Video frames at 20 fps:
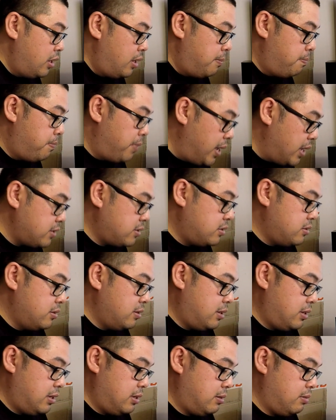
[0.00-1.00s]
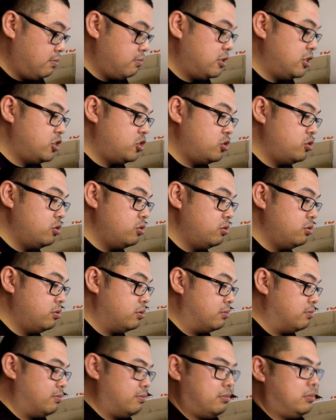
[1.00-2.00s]
But this shoe,
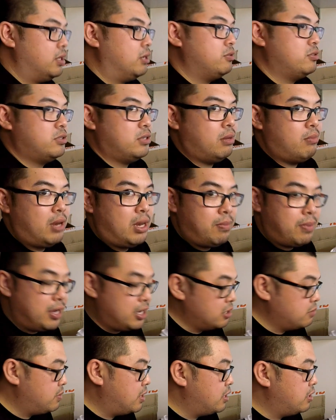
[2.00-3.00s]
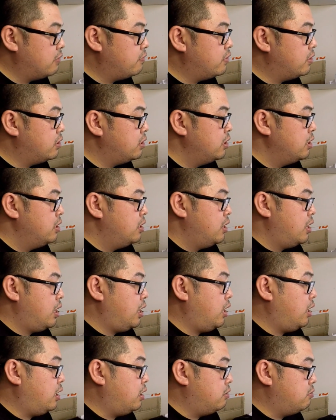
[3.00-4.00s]
there were so many pairs made of it,
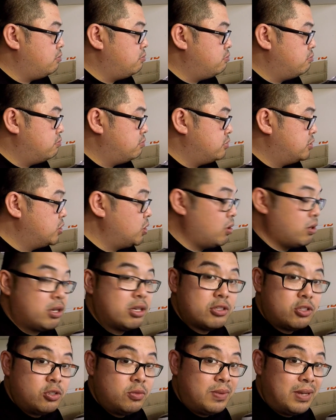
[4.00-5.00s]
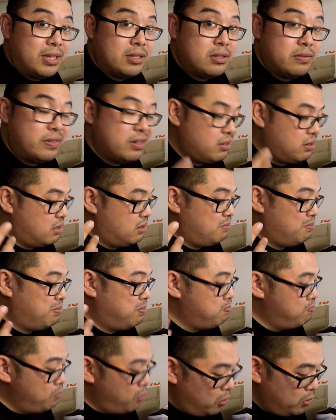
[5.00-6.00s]
and so I got 2 pairs of it, and I'm
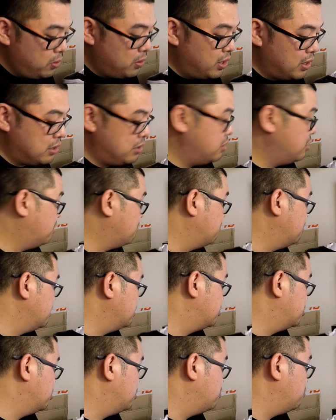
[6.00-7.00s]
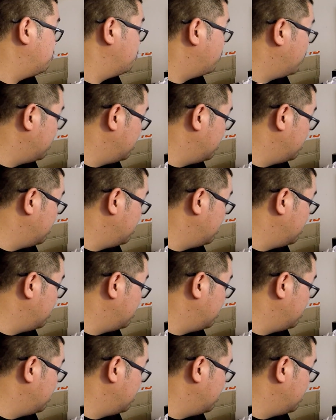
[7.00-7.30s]
more than likely going to return one